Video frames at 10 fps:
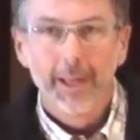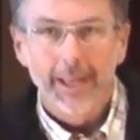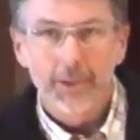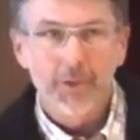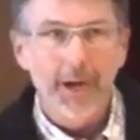
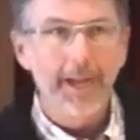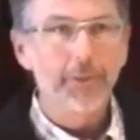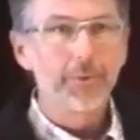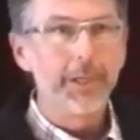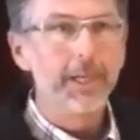And try
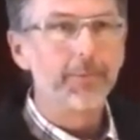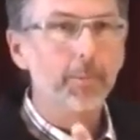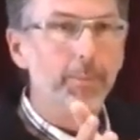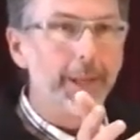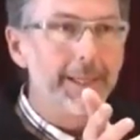three
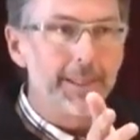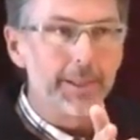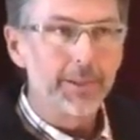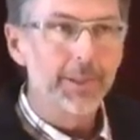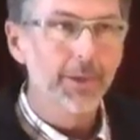different
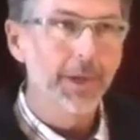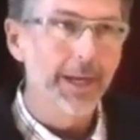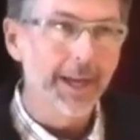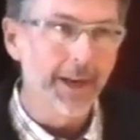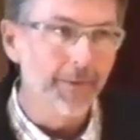places so you
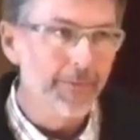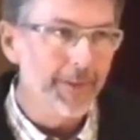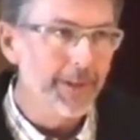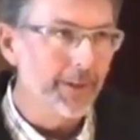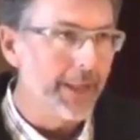can kind of feel